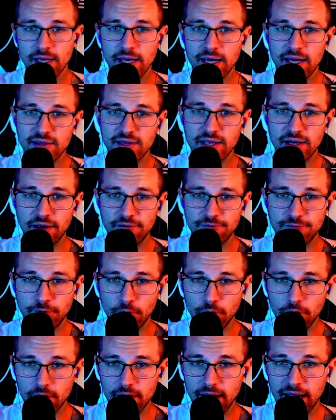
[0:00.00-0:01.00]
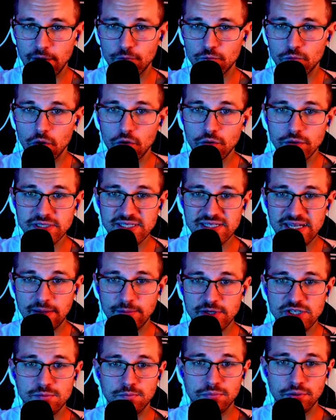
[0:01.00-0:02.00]
And then at 4, a rogue's
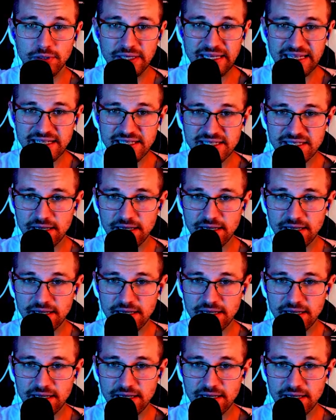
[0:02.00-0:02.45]
damage bleeds